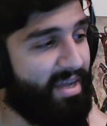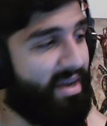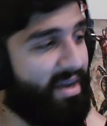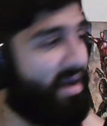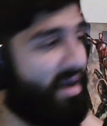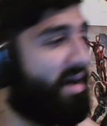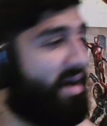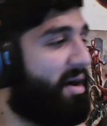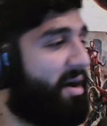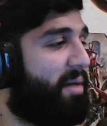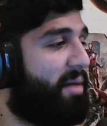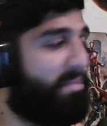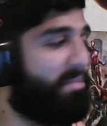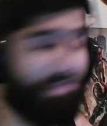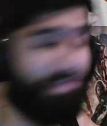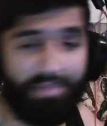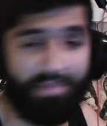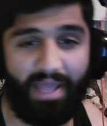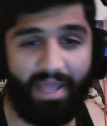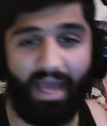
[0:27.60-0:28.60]

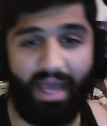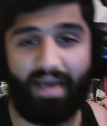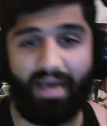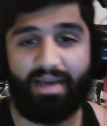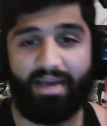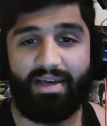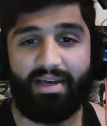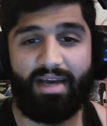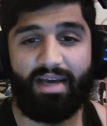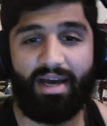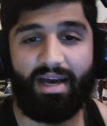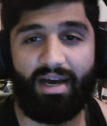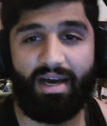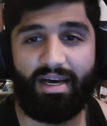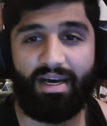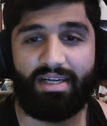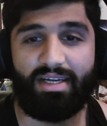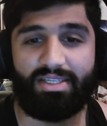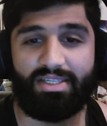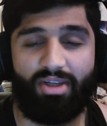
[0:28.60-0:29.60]
But
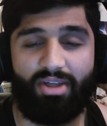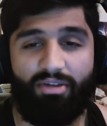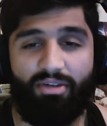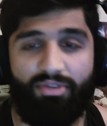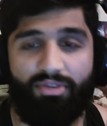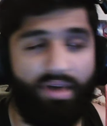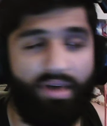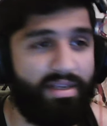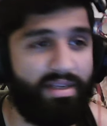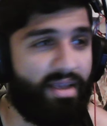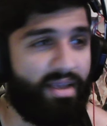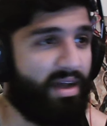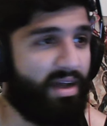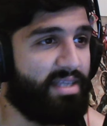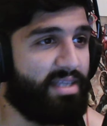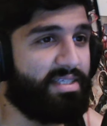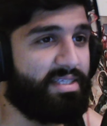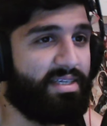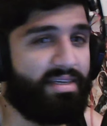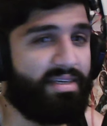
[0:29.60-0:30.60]
yeah. So I thought
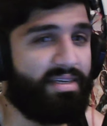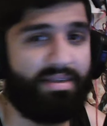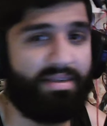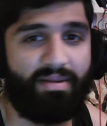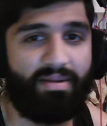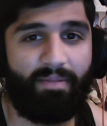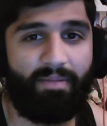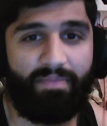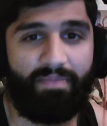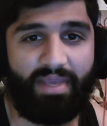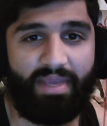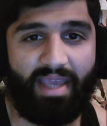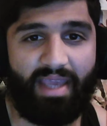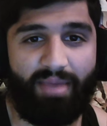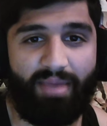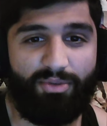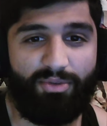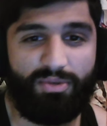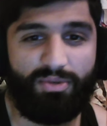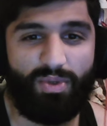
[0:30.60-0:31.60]
I came
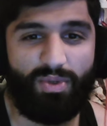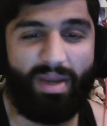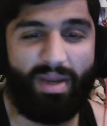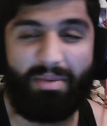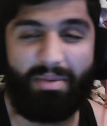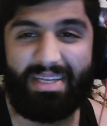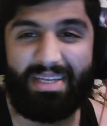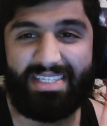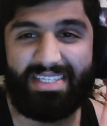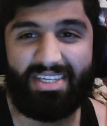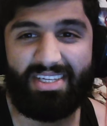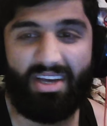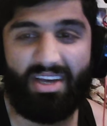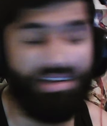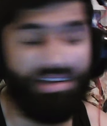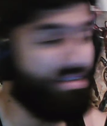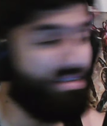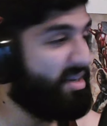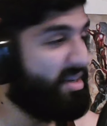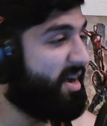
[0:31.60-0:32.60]
through 20 minutes ago.
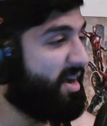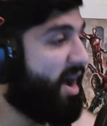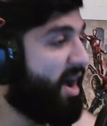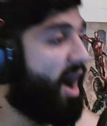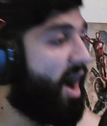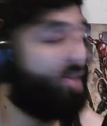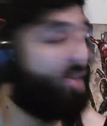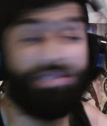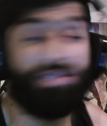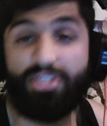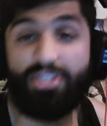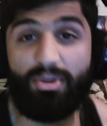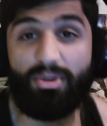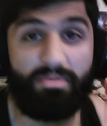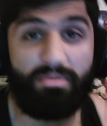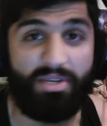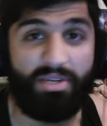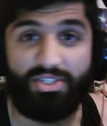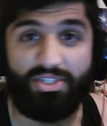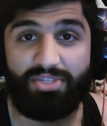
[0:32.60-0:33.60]
I wasn't doing
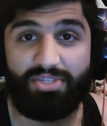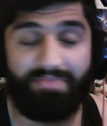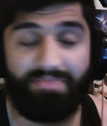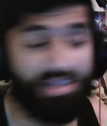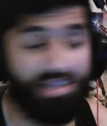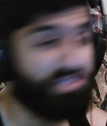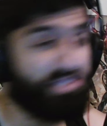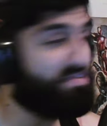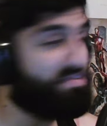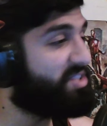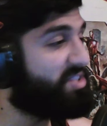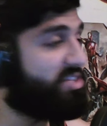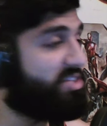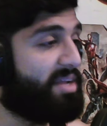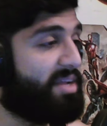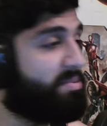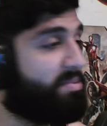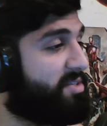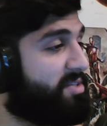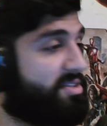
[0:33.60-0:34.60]
much. I just finished an
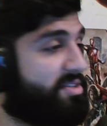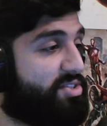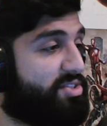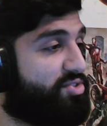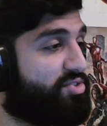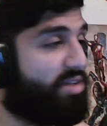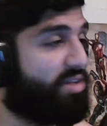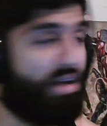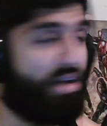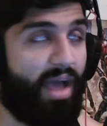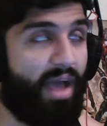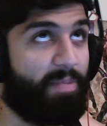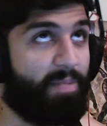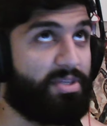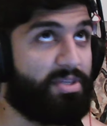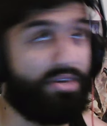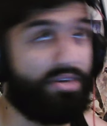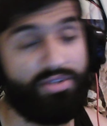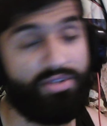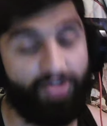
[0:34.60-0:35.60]

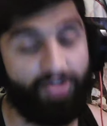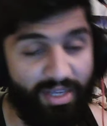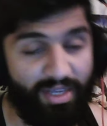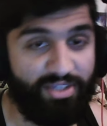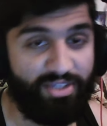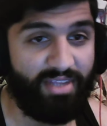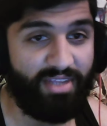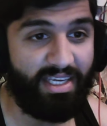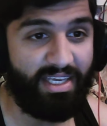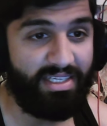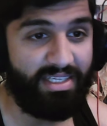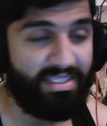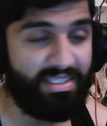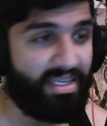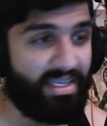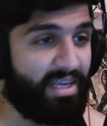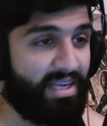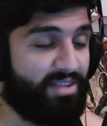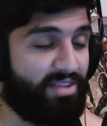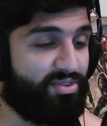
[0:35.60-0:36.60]
episode of Stranger Things,
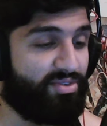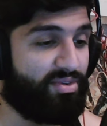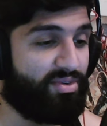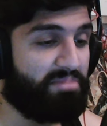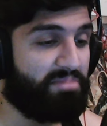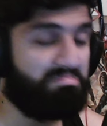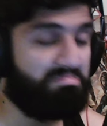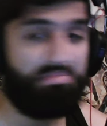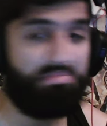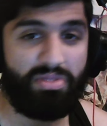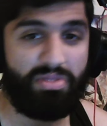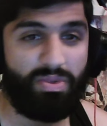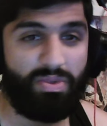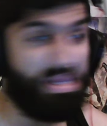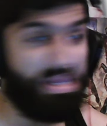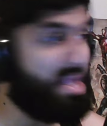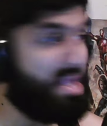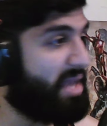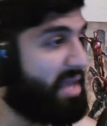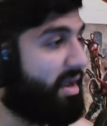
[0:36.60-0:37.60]
and I thought between
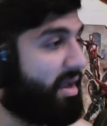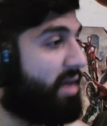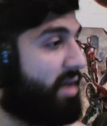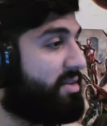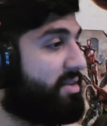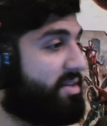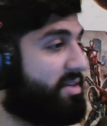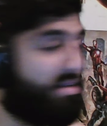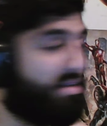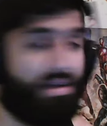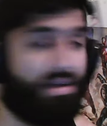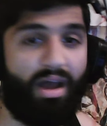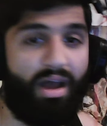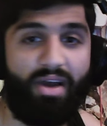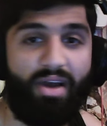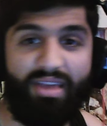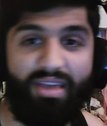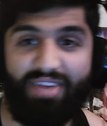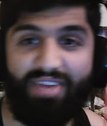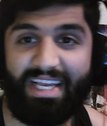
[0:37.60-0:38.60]
then I'll
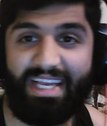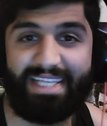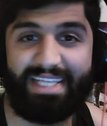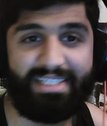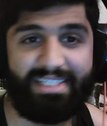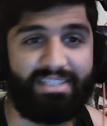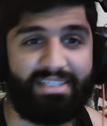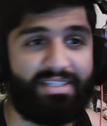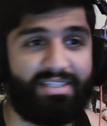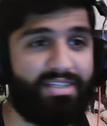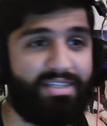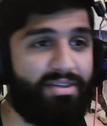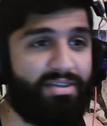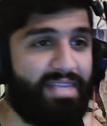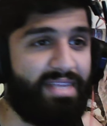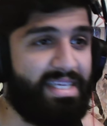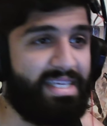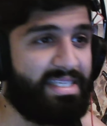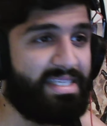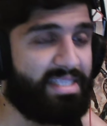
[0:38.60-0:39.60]
give it a listen. So
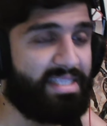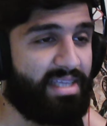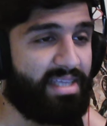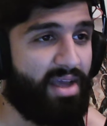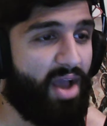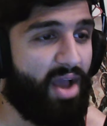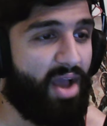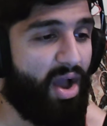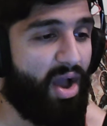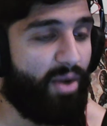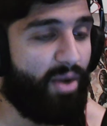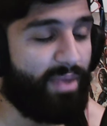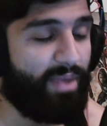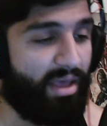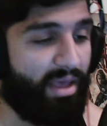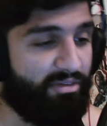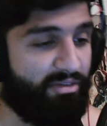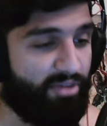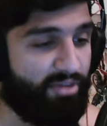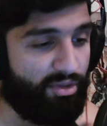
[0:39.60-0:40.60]
this,
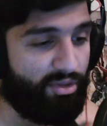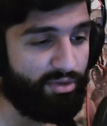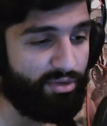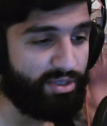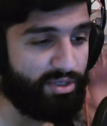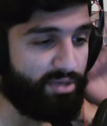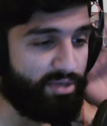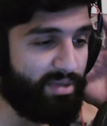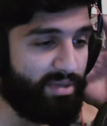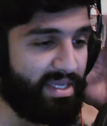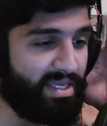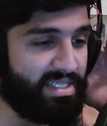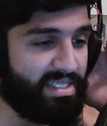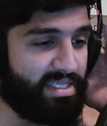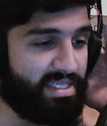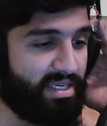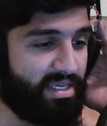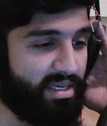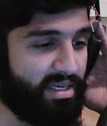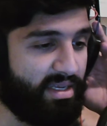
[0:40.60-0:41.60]
without further ado, is
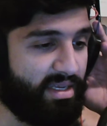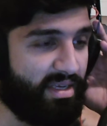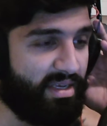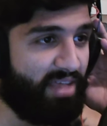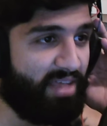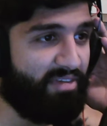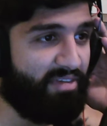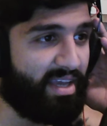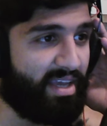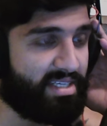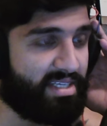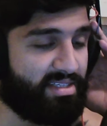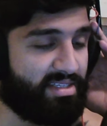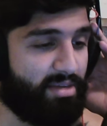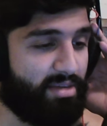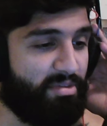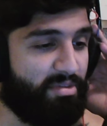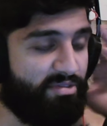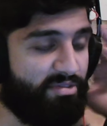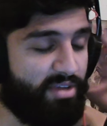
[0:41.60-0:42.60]
Neffex
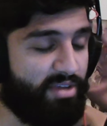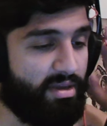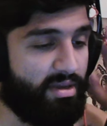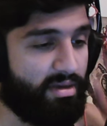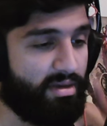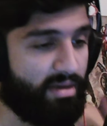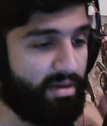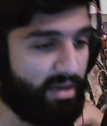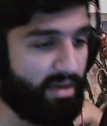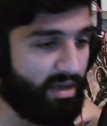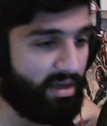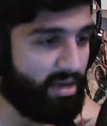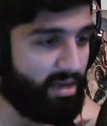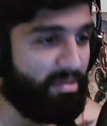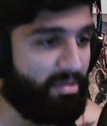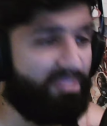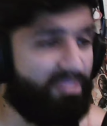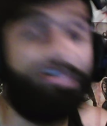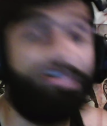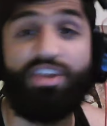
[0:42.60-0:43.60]
coming for
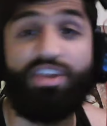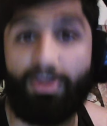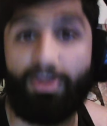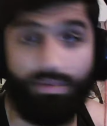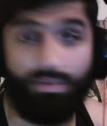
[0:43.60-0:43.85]
you.